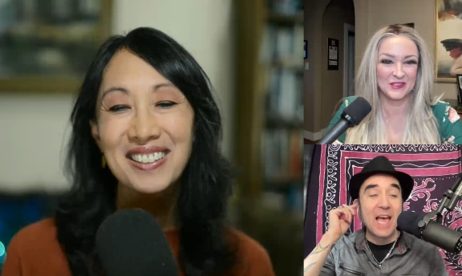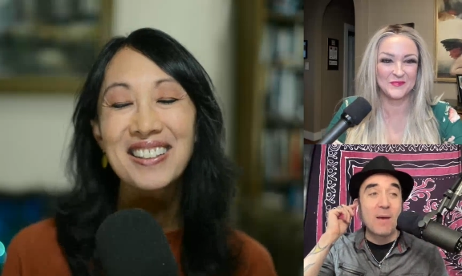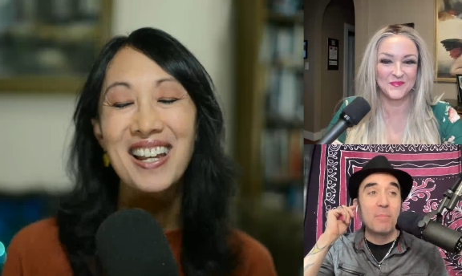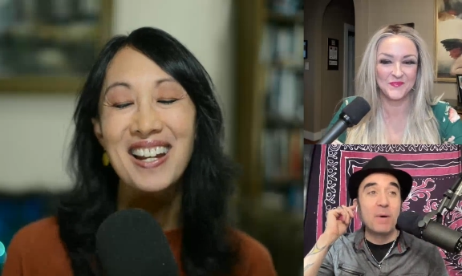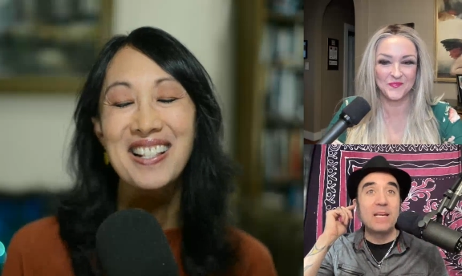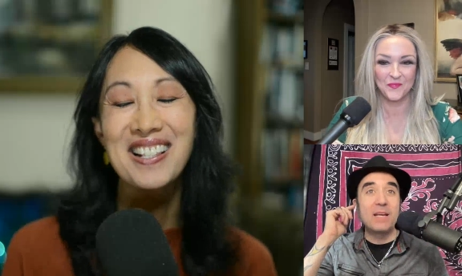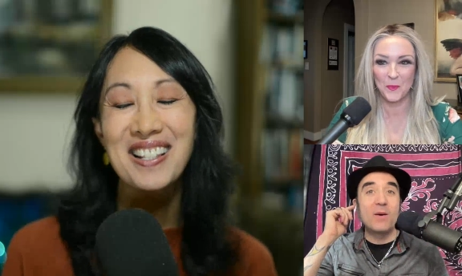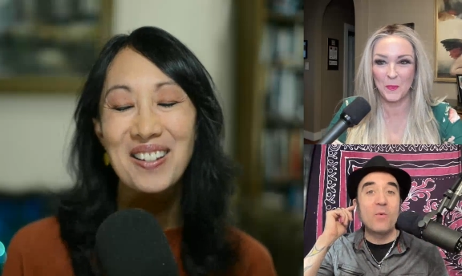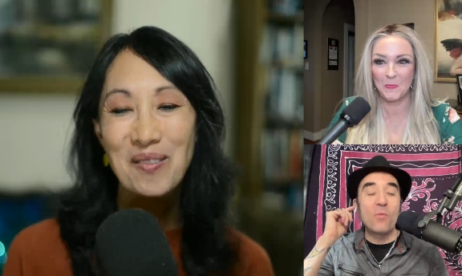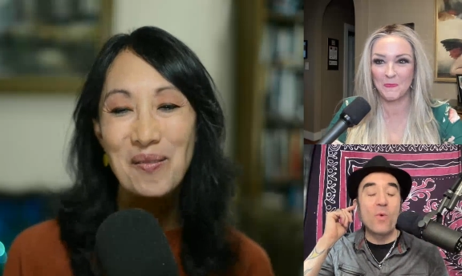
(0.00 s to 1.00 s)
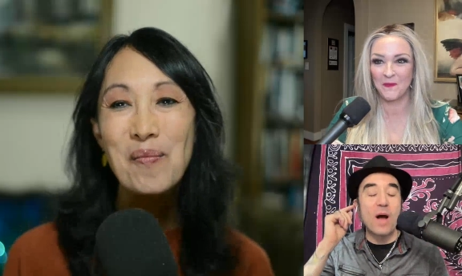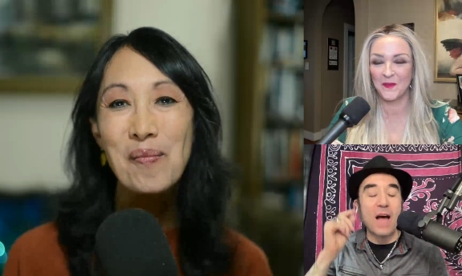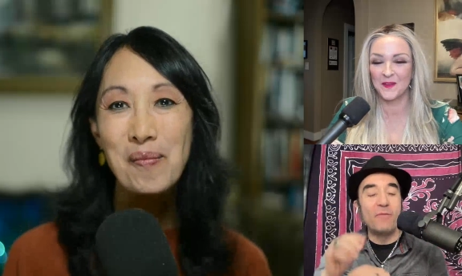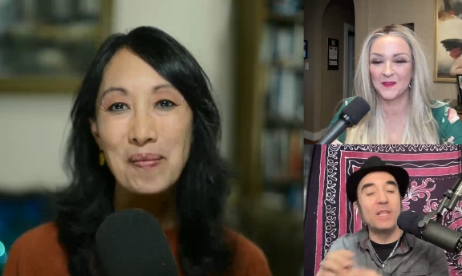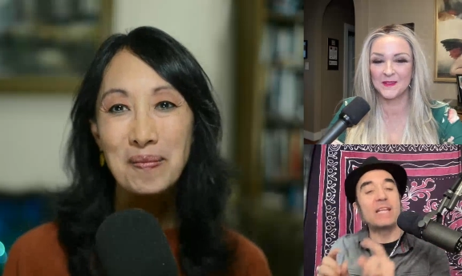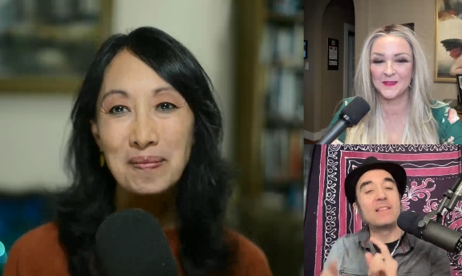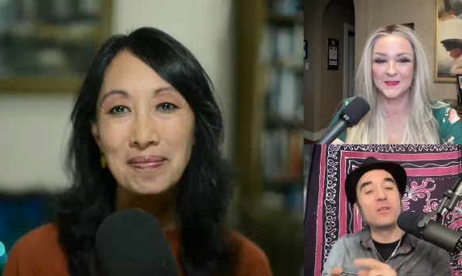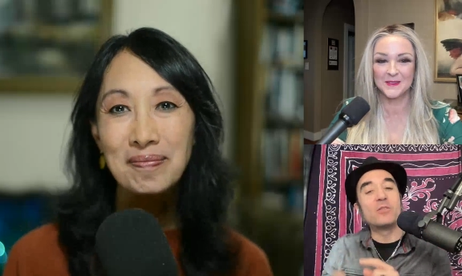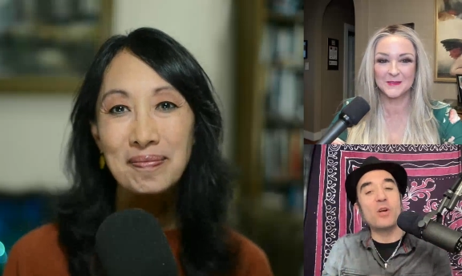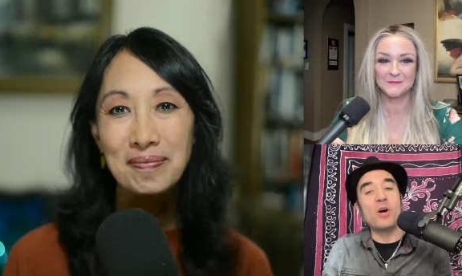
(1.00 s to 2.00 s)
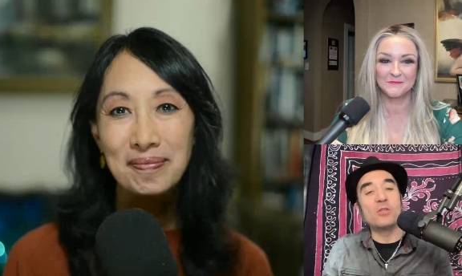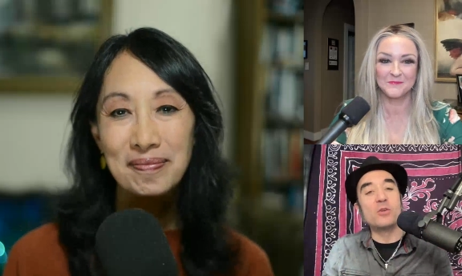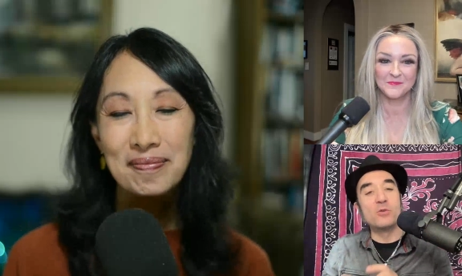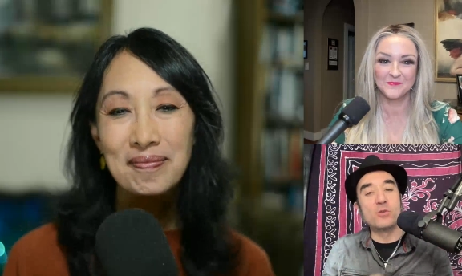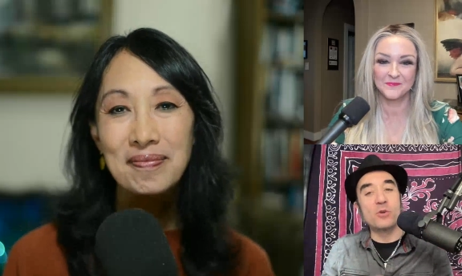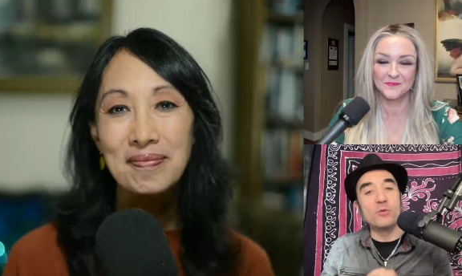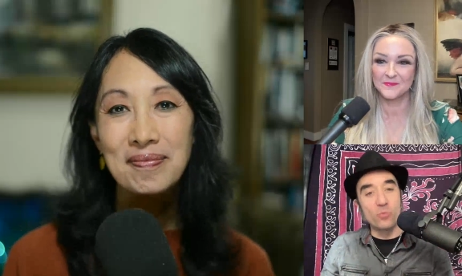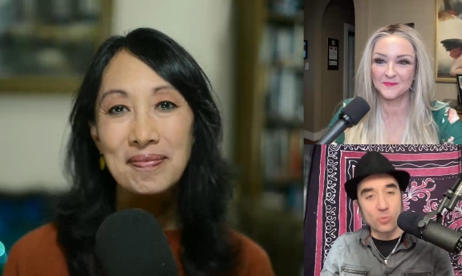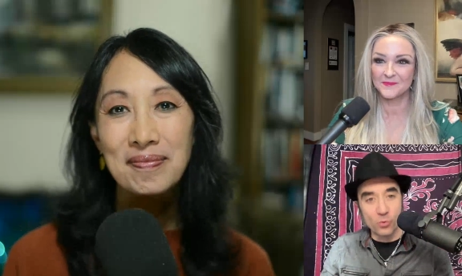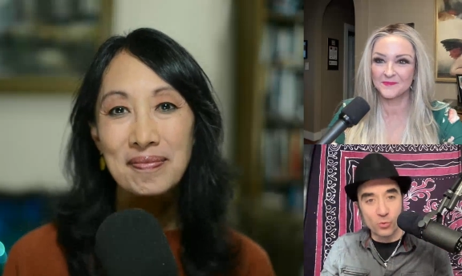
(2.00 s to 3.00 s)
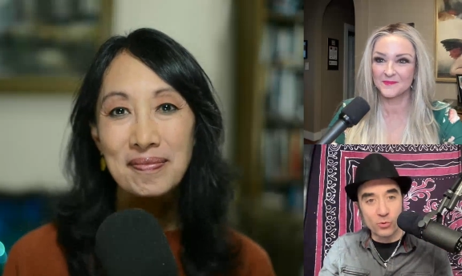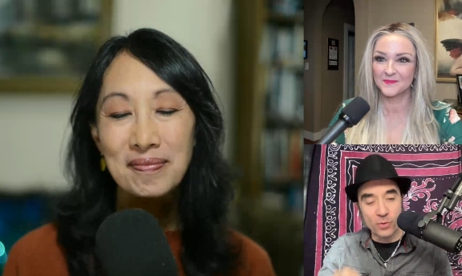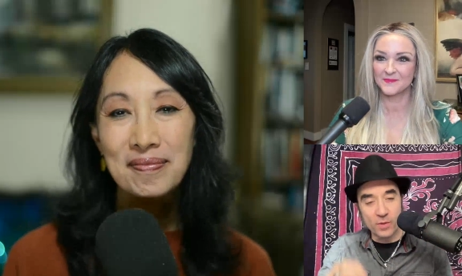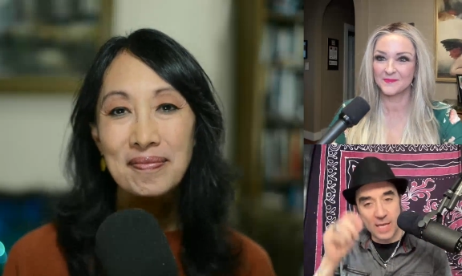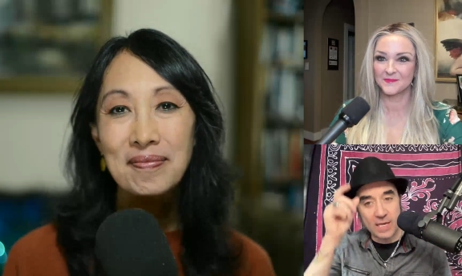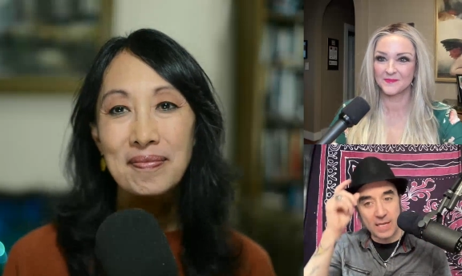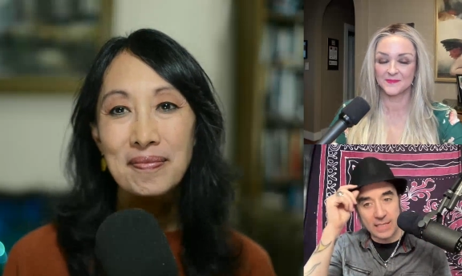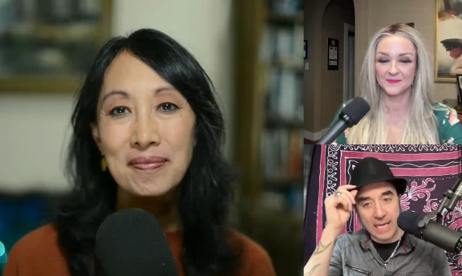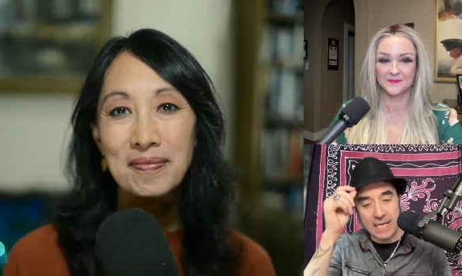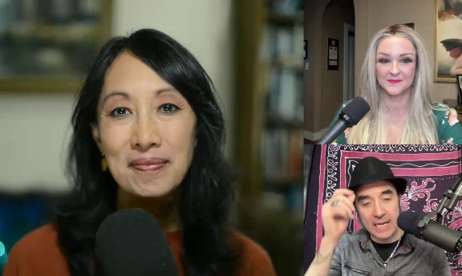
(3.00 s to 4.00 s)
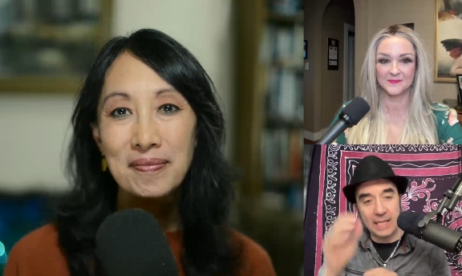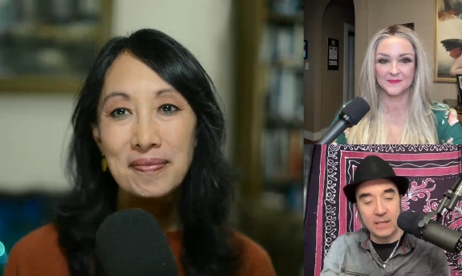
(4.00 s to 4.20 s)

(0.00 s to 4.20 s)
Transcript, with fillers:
Speaker 1: Yes. But I feel like there's also certain rules within date night.